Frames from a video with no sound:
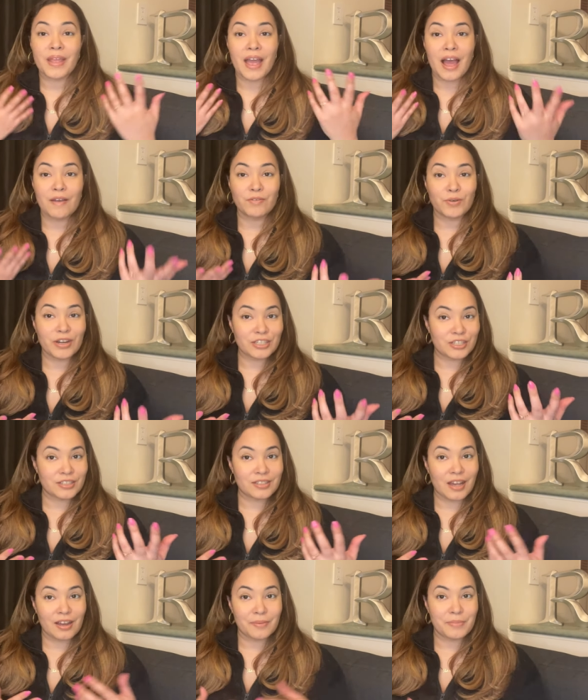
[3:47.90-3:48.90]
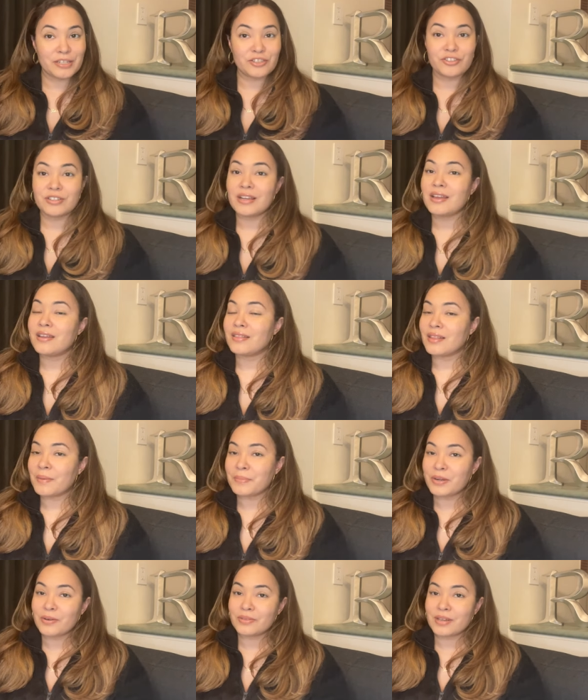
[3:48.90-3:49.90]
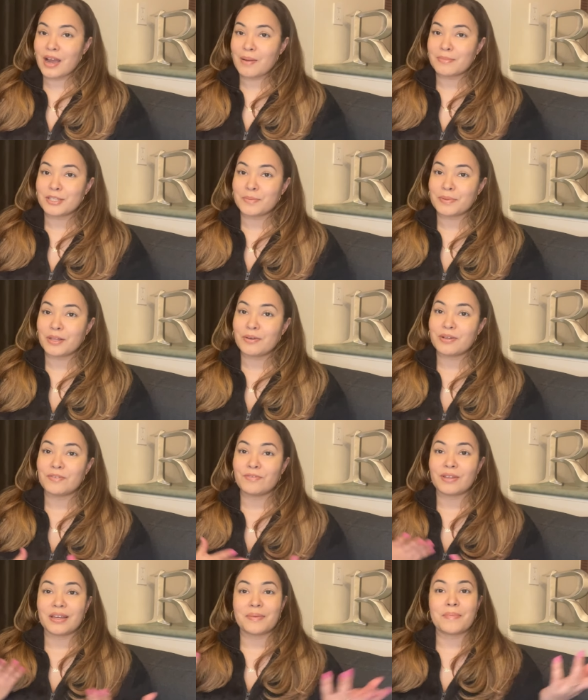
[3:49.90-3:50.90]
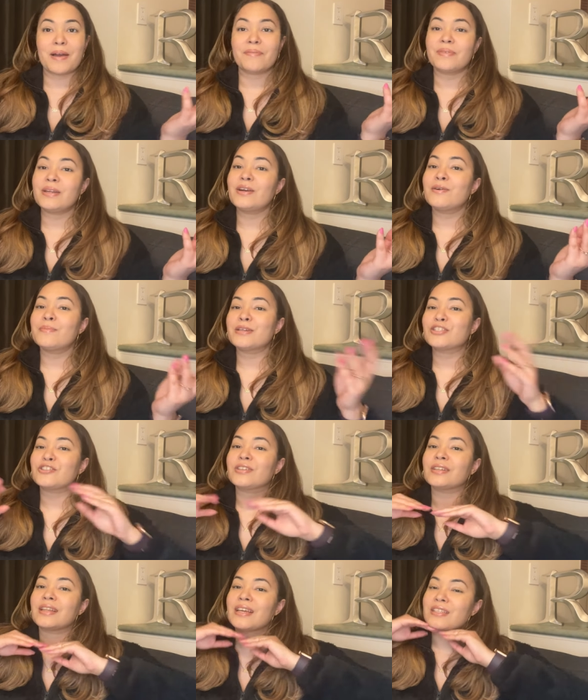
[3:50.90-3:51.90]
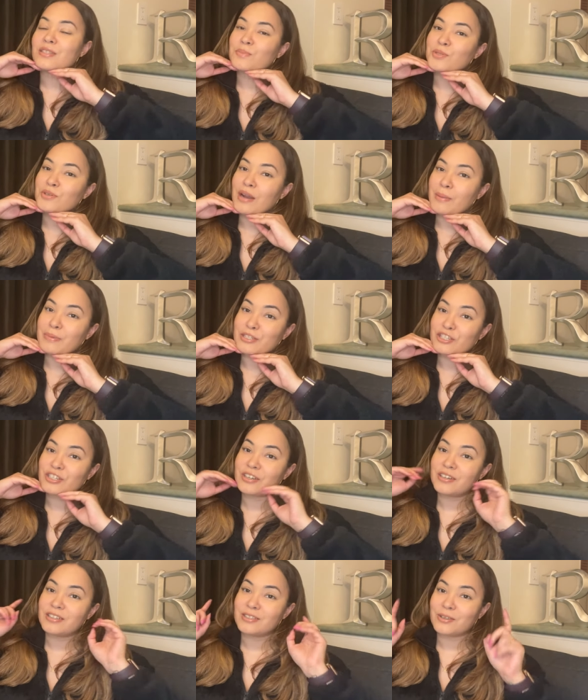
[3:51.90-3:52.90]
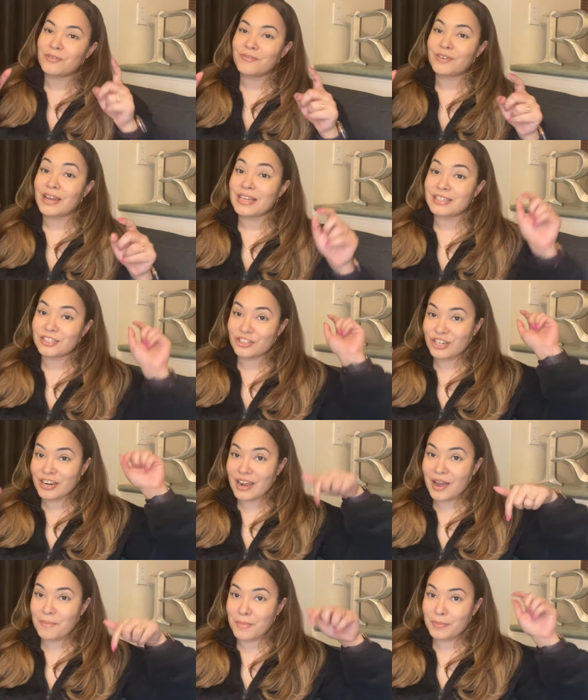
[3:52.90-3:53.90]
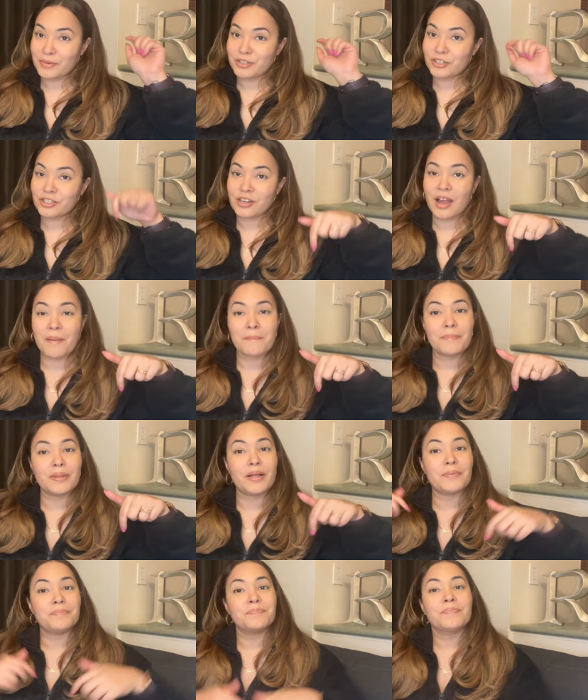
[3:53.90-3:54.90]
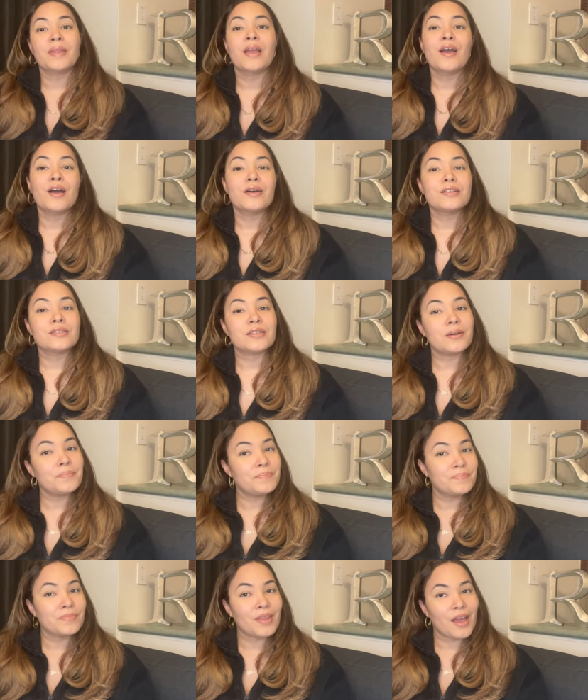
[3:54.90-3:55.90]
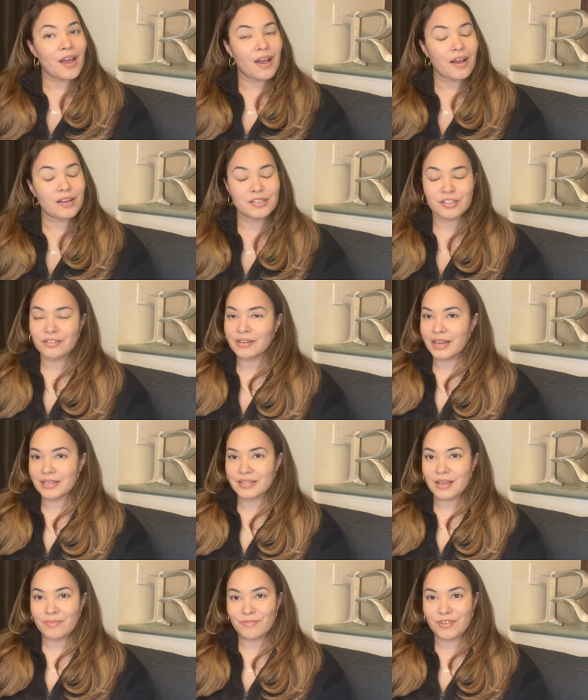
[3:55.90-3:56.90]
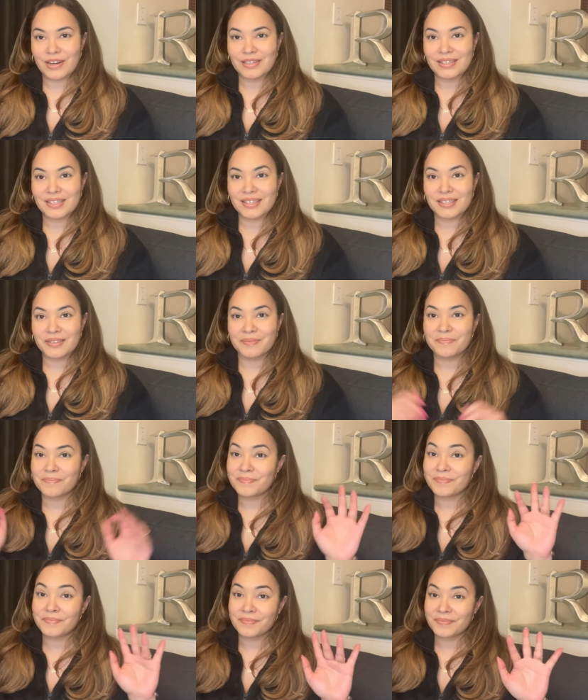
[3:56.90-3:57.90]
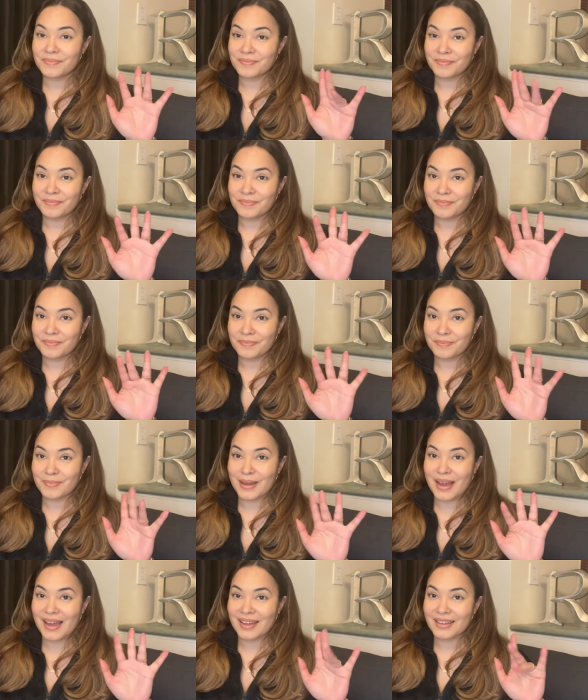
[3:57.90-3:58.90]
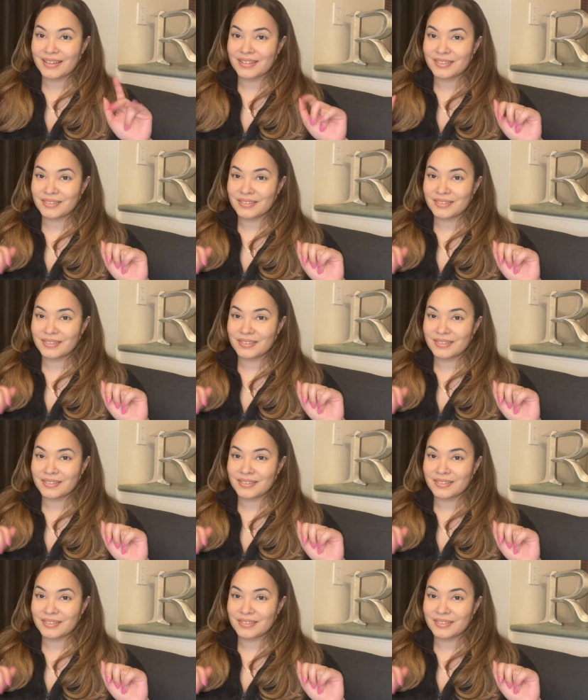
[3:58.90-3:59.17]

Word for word: Have you watched this documentary? Let me know in the comments below. And if you like my video, make sure you like, subscribe, and share. And don't forget to check out my merch shop below. So, until next time, friends. Bye.